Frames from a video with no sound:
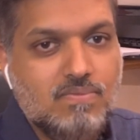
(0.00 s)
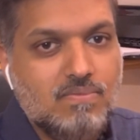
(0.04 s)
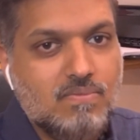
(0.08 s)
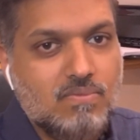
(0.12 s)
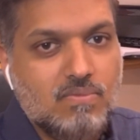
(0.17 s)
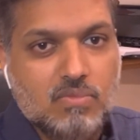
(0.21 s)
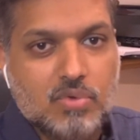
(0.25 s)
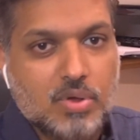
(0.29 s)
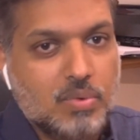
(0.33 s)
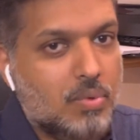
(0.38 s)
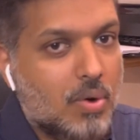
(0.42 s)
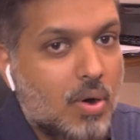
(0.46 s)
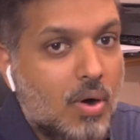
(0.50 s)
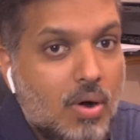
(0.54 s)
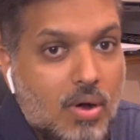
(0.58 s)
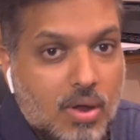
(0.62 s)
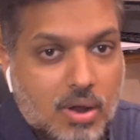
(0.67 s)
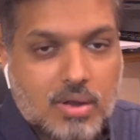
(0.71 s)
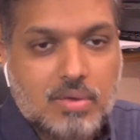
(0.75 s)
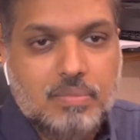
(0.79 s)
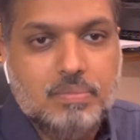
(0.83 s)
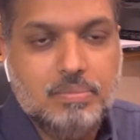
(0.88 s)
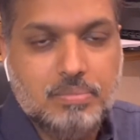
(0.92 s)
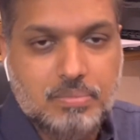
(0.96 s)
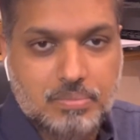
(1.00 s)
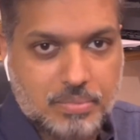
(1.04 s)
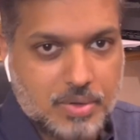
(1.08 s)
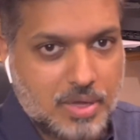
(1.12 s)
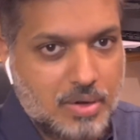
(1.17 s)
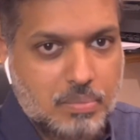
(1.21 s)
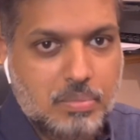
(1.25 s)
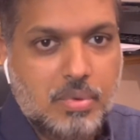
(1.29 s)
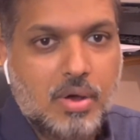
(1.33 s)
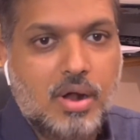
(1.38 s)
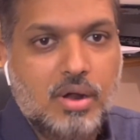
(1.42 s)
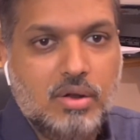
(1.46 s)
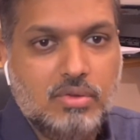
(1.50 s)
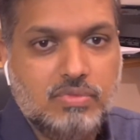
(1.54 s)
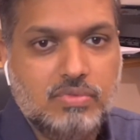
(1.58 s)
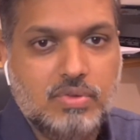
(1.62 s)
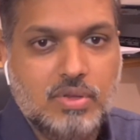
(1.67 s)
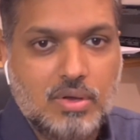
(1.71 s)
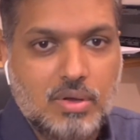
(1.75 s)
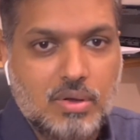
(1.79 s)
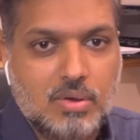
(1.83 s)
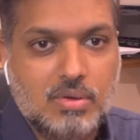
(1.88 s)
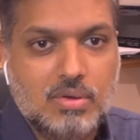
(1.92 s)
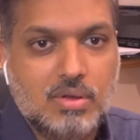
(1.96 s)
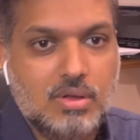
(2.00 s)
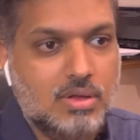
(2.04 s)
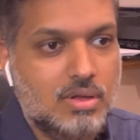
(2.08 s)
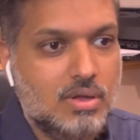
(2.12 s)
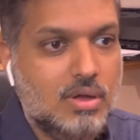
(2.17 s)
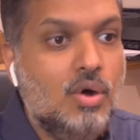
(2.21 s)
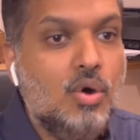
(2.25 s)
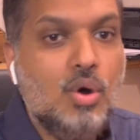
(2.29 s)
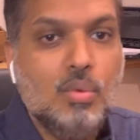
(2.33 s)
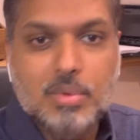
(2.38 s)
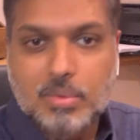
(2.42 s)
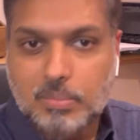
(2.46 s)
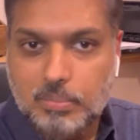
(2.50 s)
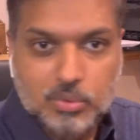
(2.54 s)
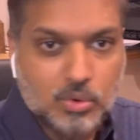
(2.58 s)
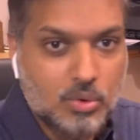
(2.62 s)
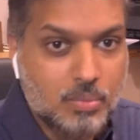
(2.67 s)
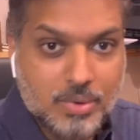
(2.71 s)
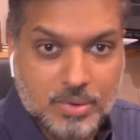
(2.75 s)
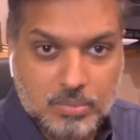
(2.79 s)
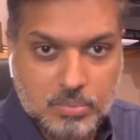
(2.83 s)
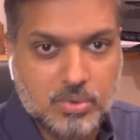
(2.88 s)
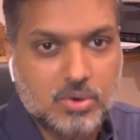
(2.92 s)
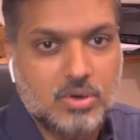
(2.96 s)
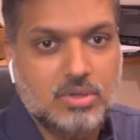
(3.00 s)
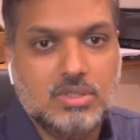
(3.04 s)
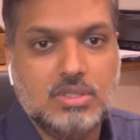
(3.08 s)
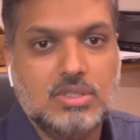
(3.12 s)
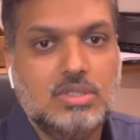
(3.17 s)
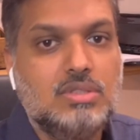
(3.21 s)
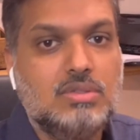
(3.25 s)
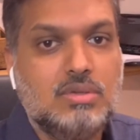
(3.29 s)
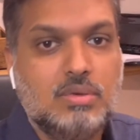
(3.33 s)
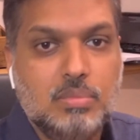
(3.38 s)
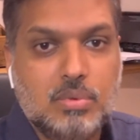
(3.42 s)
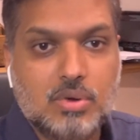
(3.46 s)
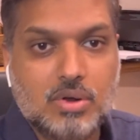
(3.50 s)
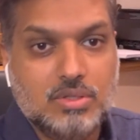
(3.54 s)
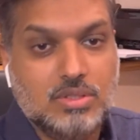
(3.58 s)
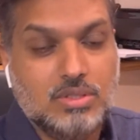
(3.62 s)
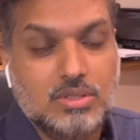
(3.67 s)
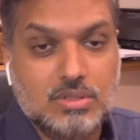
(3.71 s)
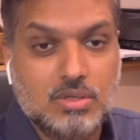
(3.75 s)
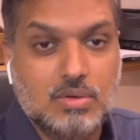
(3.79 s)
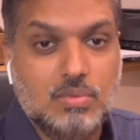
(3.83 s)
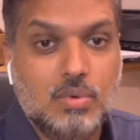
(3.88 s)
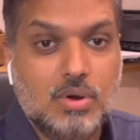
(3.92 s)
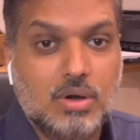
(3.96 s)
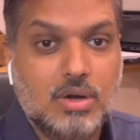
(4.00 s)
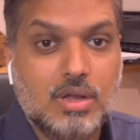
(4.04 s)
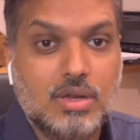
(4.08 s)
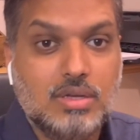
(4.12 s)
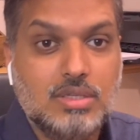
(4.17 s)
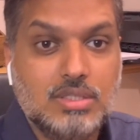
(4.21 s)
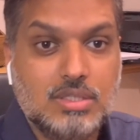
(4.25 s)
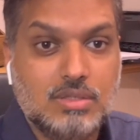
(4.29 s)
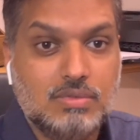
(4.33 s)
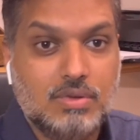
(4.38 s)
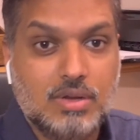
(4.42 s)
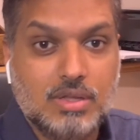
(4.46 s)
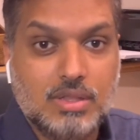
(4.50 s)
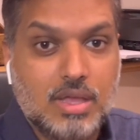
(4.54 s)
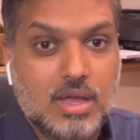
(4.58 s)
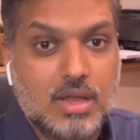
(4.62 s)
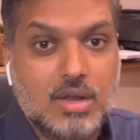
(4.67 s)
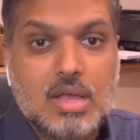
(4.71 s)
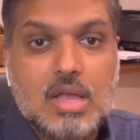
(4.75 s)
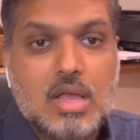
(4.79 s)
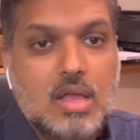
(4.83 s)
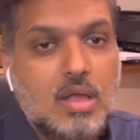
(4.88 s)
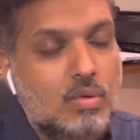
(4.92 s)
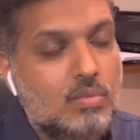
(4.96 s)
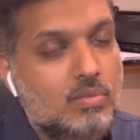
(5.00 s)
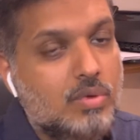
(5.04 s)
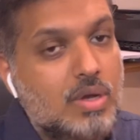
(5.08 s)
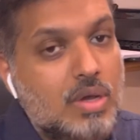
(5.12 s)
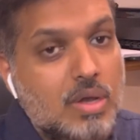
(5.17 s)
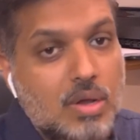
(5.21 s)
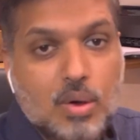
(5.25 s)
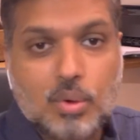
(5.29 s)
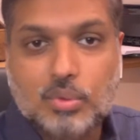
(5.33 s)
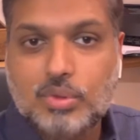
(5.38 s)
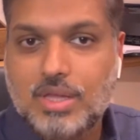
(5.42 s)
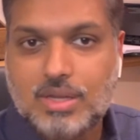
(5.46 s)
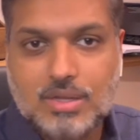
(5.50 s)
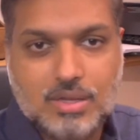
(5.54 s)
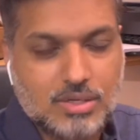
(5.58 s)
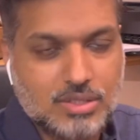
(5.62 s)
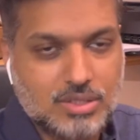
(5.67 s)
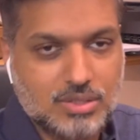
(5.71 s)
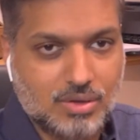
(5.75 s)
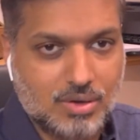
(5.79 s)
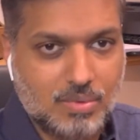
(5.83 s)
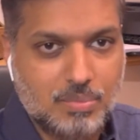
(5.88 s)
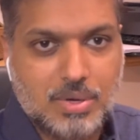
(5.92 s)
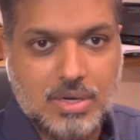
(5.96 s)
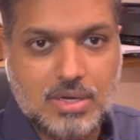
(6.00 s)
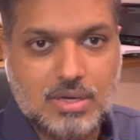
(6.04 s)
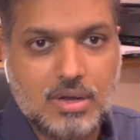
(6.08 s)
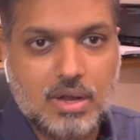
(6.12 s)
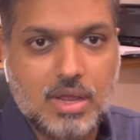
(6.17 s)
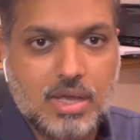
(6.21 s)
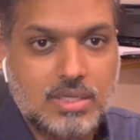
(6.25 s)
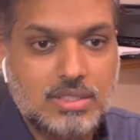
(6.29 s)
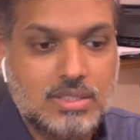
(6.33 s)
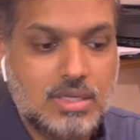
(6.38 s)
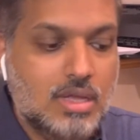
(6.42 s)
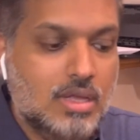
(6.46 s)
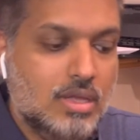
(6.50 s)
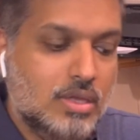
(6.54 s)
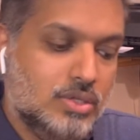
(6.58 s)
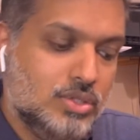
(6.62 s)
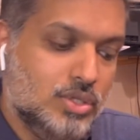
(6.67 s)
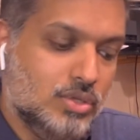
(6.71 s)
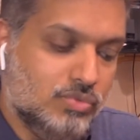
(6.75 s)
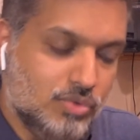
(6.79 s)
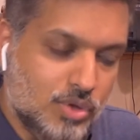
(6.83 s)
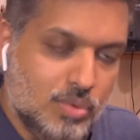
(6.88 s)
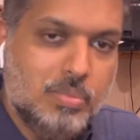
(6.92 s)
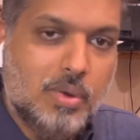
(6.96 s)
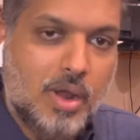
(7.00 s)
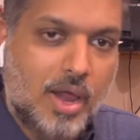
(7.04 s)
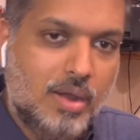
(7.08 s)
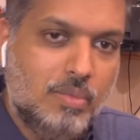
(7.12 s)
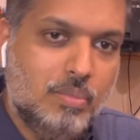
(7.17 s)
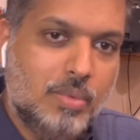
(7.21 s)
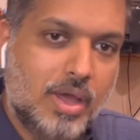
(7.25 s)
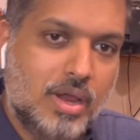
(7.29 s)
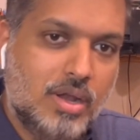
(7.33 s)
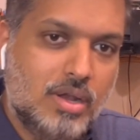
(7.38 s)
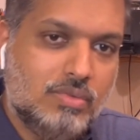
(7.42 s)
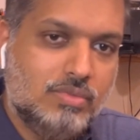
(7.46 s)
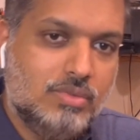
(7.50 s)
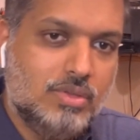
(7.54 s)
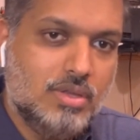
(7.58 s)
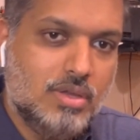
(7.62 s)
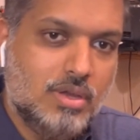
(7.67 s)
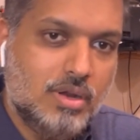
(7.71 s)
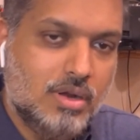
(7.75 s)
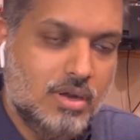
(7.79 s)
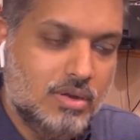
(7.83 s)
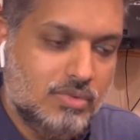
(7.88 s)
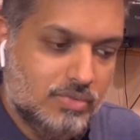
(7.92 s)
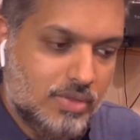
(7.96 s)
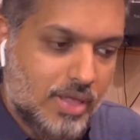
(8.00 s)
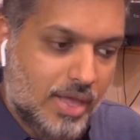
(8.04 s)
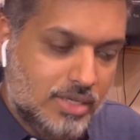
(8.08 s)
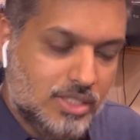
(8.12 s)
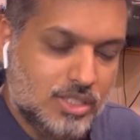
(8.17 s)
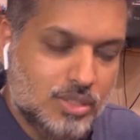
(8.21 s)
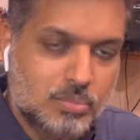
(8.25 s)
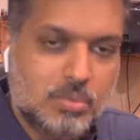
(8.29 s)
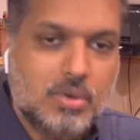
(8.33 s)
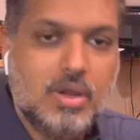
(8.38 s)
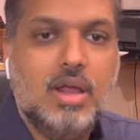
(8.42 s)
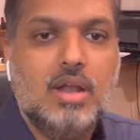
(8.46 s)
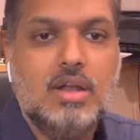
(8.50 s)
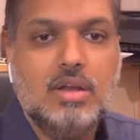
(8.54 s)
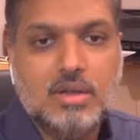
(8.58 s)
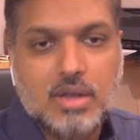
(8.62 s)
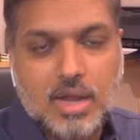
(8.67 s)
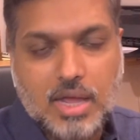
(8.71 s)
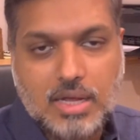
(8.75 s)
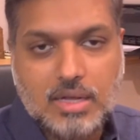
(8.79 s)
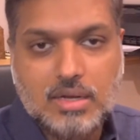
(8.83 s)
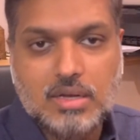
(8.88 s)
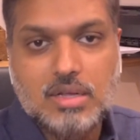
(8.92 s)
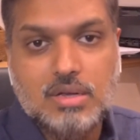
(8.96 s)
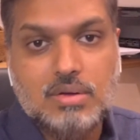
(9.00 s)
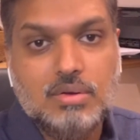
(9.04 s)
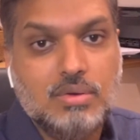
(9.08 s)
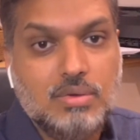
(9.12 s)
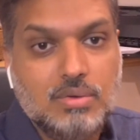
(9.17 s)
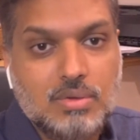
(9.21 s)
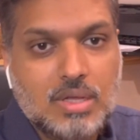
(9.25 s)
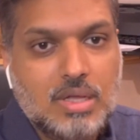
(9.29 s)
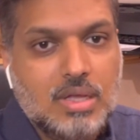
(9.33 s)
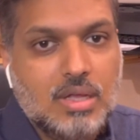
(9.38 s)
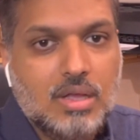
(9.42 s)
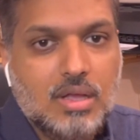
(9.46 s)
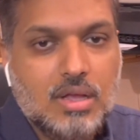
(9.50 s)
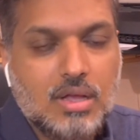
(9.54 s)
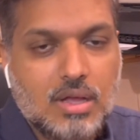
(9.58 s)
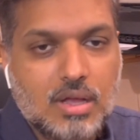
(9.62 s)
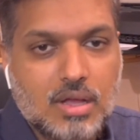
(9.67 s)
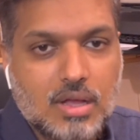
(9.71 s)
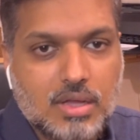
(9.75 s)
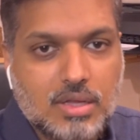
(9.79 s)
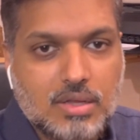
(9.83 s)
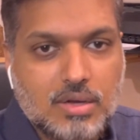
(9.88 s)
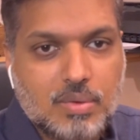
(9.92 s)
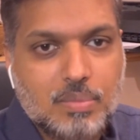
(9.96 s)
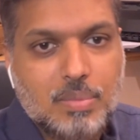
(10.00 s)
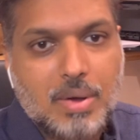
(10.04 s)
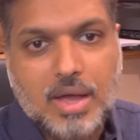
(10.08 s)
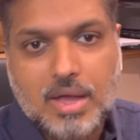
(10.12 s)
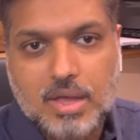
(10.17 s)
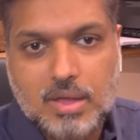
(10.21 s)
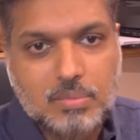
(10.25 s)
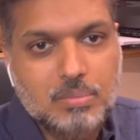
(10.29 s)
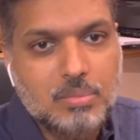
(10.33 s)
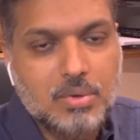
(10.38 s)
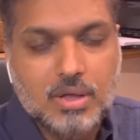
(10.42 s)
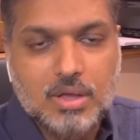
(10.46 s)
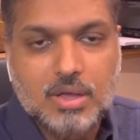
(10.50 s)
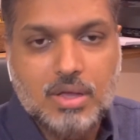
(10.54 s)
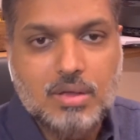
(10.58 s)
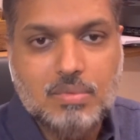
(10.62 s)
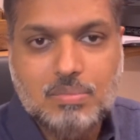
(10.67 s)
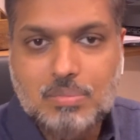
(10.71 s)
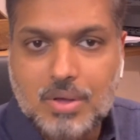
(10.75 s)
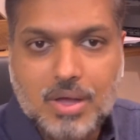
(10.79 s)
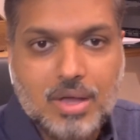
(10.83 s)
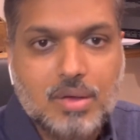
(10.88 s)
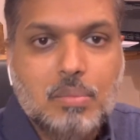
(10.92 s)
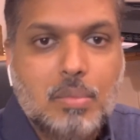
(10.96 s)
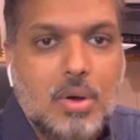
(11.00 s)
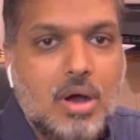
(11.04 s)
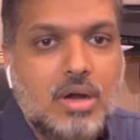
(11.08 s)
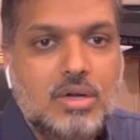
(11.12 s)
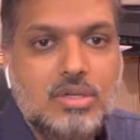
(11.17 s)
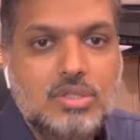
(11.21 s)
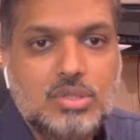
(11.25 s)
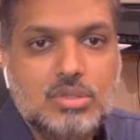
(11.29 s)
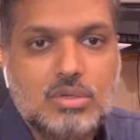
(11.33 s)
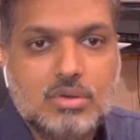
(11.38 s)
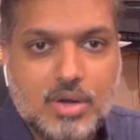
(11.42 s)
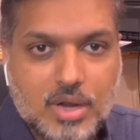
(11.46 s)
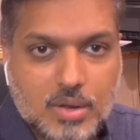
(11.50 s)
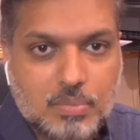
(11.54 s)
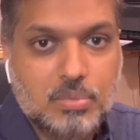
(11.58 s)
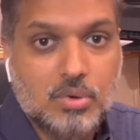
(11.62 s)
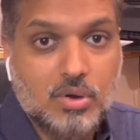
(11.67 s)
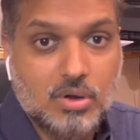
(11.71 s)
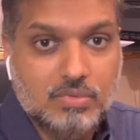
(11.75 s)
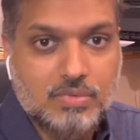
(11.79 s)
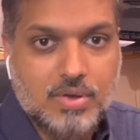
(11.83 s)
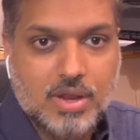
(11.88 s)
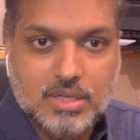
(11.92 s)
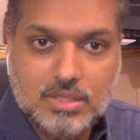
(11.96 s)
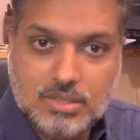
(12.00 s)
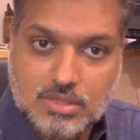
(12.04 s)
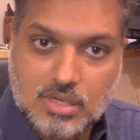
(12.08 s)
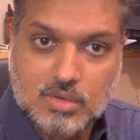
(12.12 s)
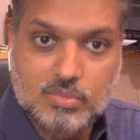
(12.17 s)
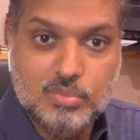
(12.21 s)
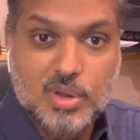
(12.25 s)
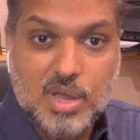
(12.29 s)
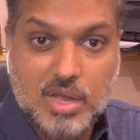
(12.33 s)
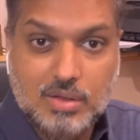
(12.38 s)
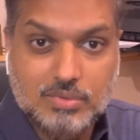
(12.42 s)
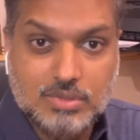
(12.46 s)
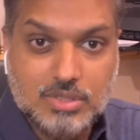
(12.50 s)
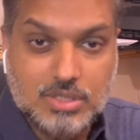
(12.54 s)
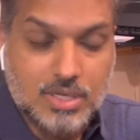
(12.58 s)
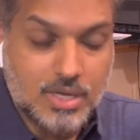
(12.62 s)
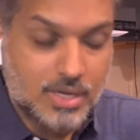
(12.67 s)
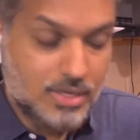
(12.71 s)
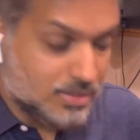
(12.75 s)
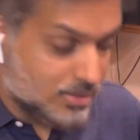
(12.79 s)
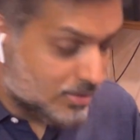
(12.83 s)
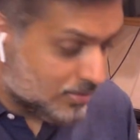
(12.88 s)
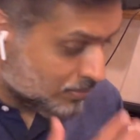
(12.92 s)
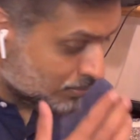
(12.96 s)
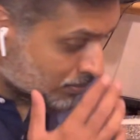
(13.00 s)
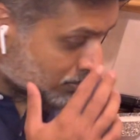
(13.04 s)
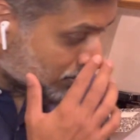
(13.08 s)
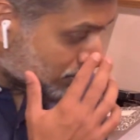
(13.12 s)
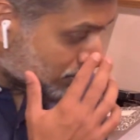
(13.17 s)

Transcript: we've all been part of, you know, home improvement projects or projects at work and stuff like that. We know that there's going to be delays. So if you plan by end of the year, if that's a plan, it's likely going to, by March or April of next year, we have a chance.